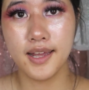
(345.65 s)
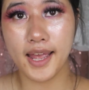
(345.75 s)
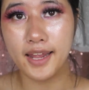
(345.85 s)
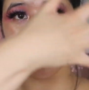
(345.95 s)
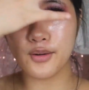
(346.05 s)

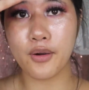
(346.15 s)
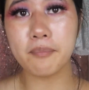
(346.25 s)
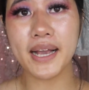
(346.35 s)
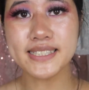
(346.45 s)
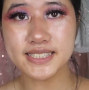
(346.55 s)
Ignore
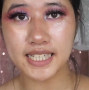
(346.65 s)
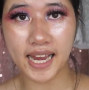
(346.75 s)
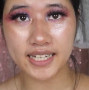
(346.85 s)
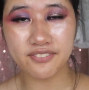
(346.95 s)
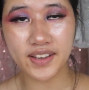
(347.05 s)
my
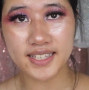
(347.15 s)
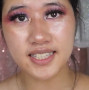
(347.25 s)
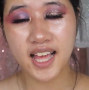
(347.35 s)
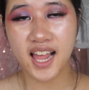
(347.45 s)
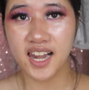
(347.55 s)
shiny face.
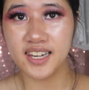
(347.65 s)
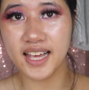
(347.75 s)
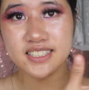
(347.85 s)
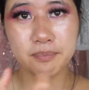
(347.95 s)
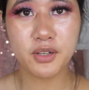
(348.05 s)

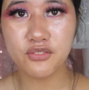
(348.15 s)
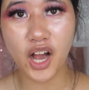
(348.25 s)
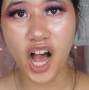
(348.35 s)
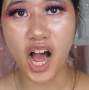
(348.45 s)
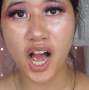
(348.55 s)
Let's move
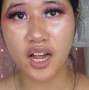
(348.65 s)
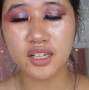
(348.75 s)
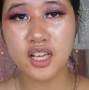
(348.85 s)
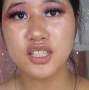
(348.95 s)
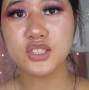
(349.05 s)

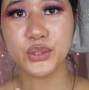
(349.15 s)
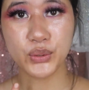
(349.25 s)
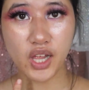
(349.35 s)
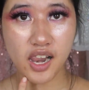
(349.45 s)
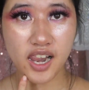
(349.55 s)
on
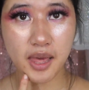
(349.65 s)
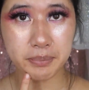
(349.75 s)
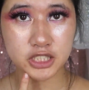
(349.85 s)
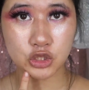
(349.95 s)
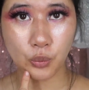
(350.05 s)
to the lip
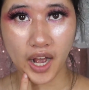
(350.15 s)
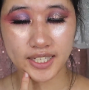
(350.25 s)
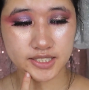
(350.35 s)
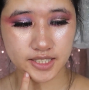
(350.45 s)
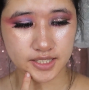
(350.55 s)

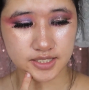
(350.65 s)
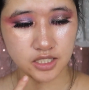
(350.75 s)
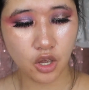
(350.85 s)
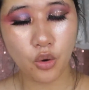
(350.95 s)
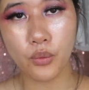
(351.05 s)
swatches.
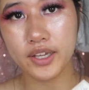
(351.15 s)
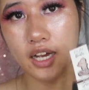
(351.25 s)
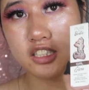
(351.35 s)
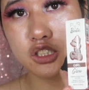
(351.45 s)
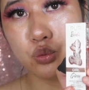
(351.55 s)
We're
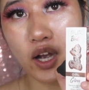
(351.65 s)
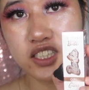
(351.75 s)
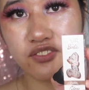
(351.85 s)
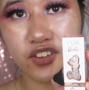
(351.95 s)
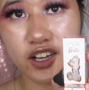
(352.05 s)
gonna
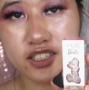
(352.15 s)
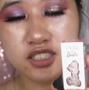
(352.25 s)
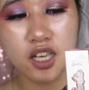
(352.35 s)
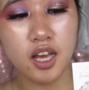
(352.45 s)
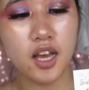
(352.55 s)
swatch
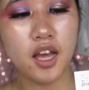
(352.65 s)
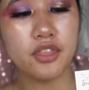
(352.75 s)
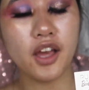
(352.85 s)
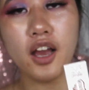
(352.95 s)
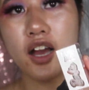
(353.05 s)
first
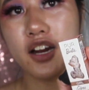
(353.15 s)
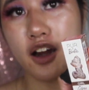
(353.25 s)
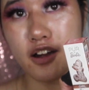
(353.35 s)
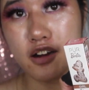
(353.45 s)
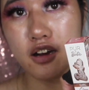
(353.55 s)
the
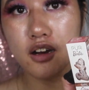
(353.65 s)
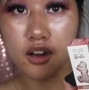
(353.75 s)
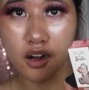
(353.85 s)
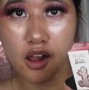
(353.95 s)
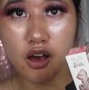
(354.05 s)
Girl
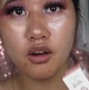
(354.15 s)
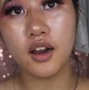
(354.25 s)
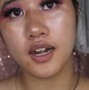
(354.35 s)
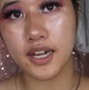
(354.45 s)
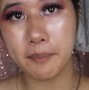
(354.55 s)
Glow
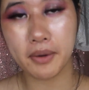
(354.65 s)
Lip